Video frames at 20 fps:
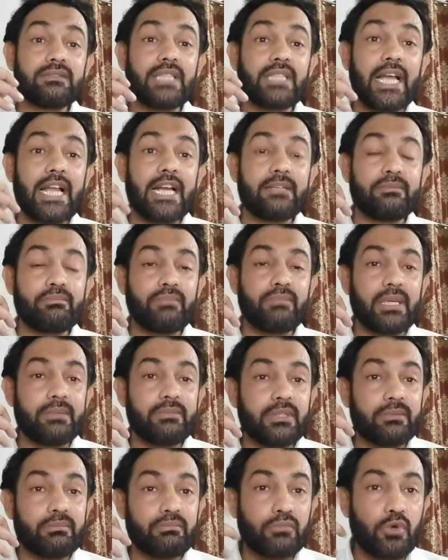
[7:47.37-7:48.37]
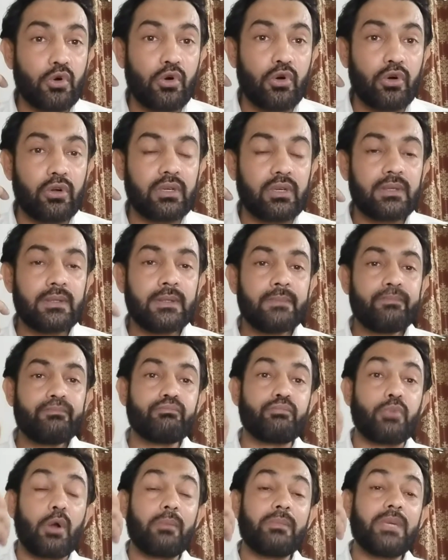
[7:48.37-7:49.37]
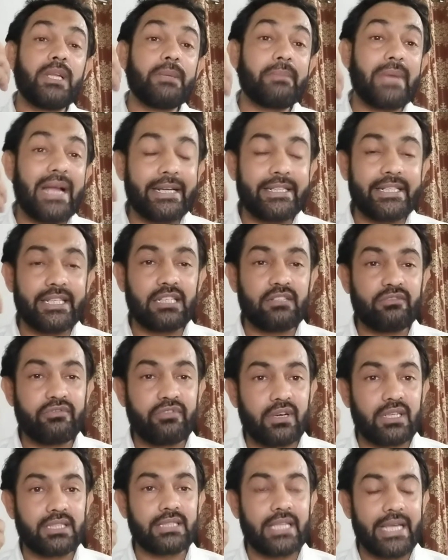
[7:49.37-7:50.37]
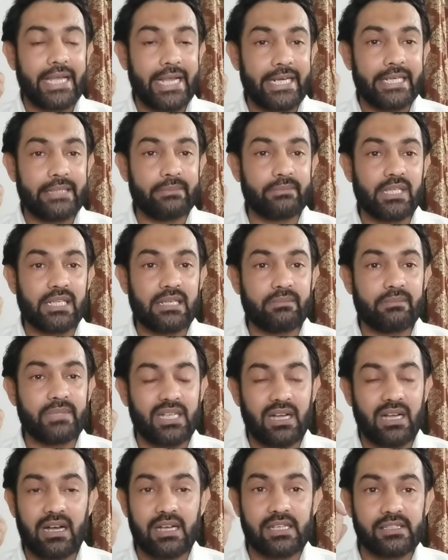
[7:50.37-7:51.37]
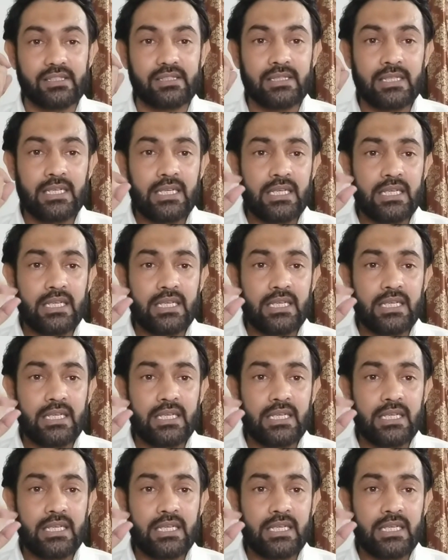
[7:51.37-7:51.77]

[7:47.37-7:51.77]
that may be more problematic for the animal, because